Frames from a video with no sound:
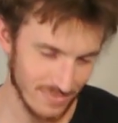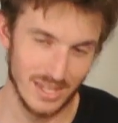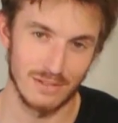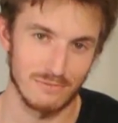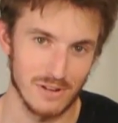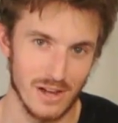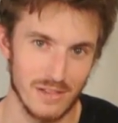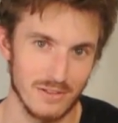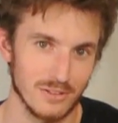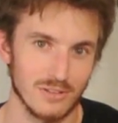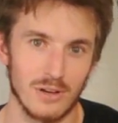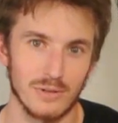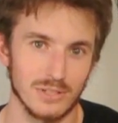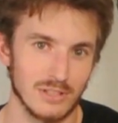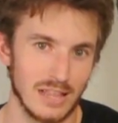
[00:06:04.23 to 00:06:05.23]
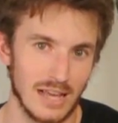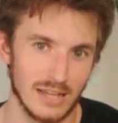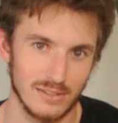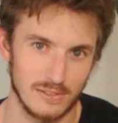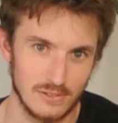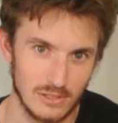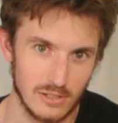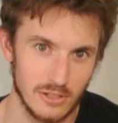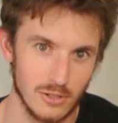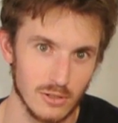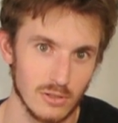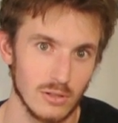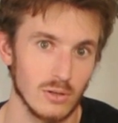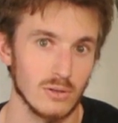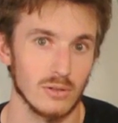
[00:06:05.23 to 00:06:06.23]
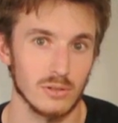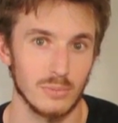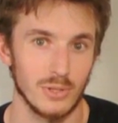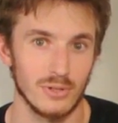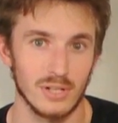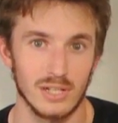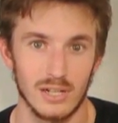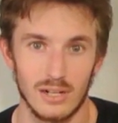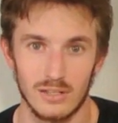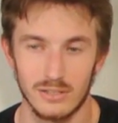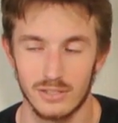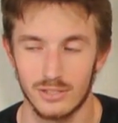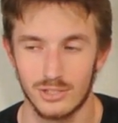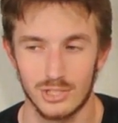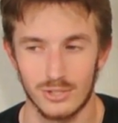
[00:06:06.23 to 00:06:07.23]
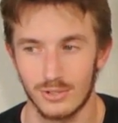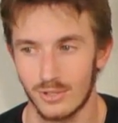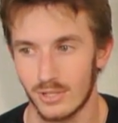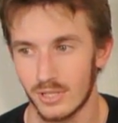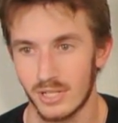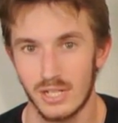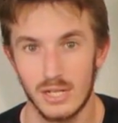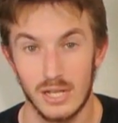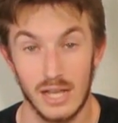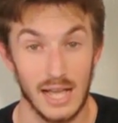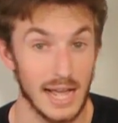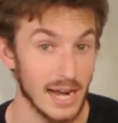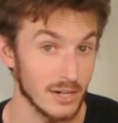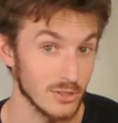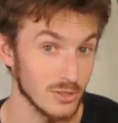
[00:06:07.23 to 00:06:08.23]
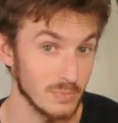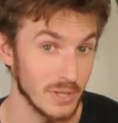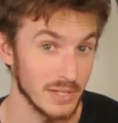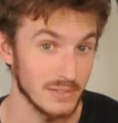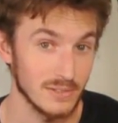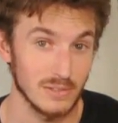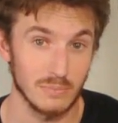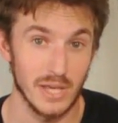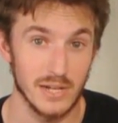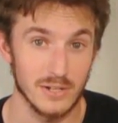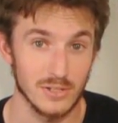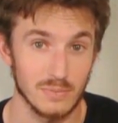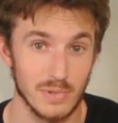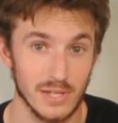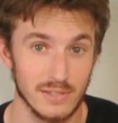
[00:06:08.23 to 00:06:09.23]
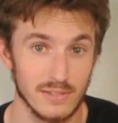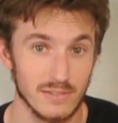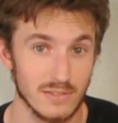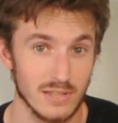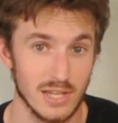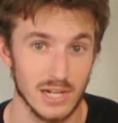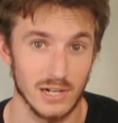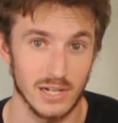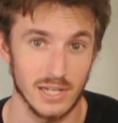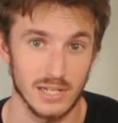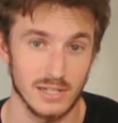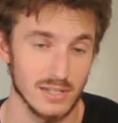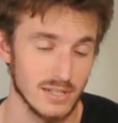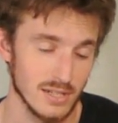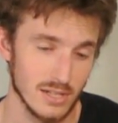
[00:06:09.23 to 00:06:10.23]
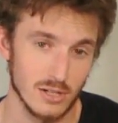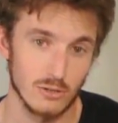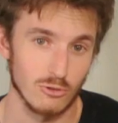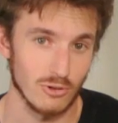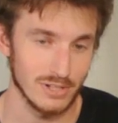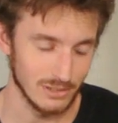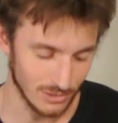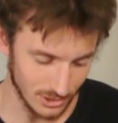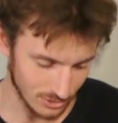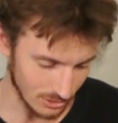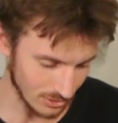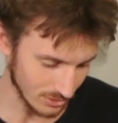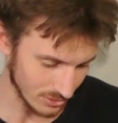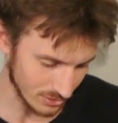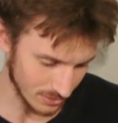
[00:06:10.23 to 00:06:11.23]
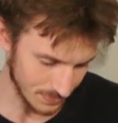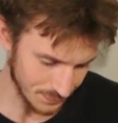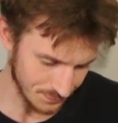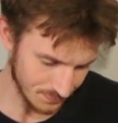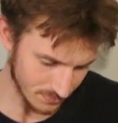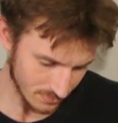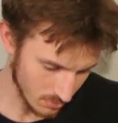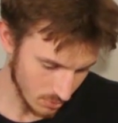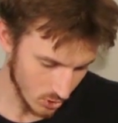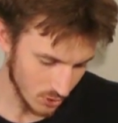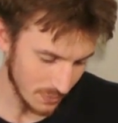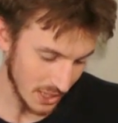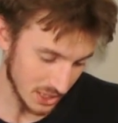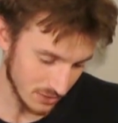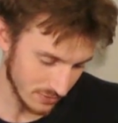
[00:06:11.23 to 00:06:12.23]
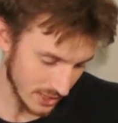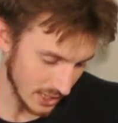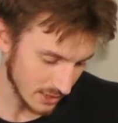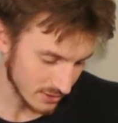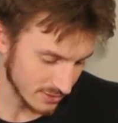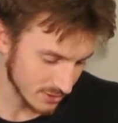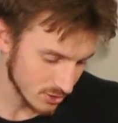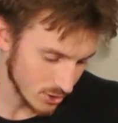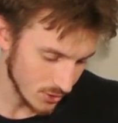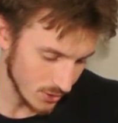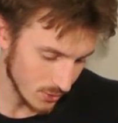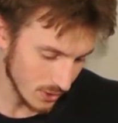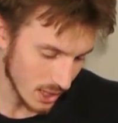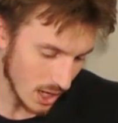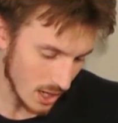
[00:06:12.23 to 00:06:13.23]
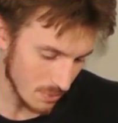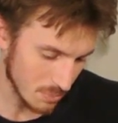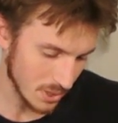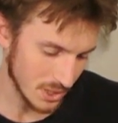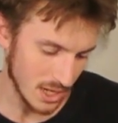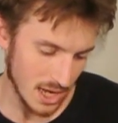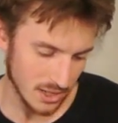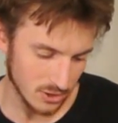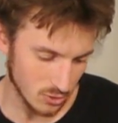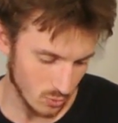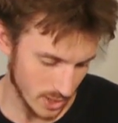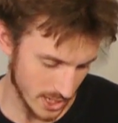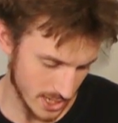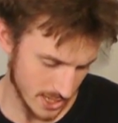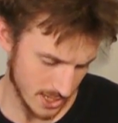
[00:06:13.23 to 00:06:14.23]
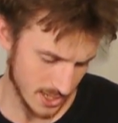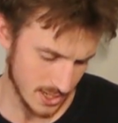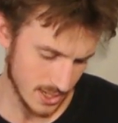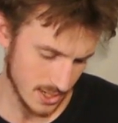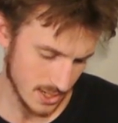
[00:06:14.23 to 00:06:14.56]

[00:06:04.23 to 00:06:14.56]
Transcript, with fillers: If not, there's always classes at your local community college or hacker spaces, maker spaces in the area. Great resources. Perspective asks, do you got banana swag?